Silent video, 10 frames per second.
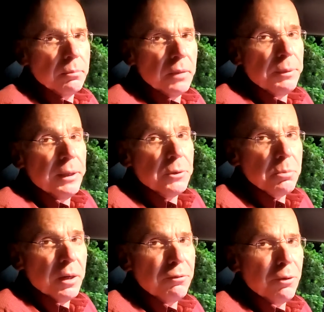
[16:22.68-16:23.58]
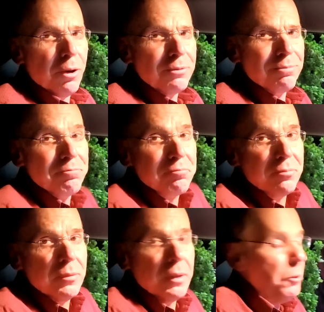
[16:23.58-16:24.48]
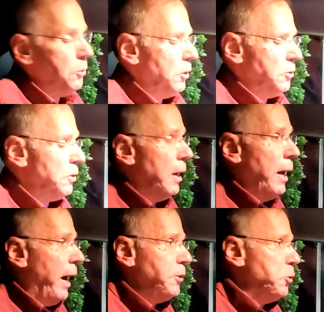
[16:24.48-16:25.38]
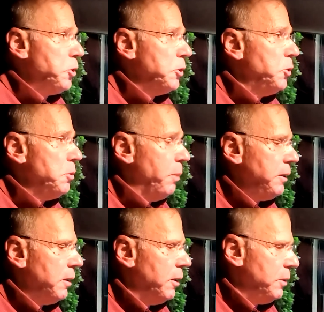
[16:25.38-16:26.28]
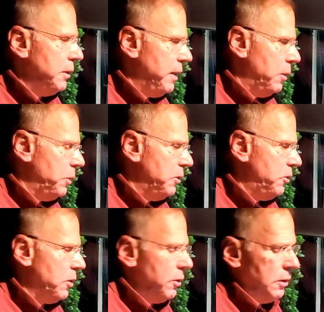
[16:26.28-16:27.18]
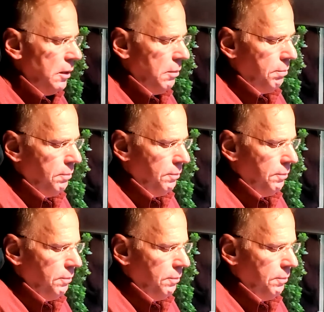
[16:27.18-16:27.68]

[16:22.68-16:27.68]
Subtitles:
maybe that was my fault. Who knows? I usually use my card, and now it is starting up.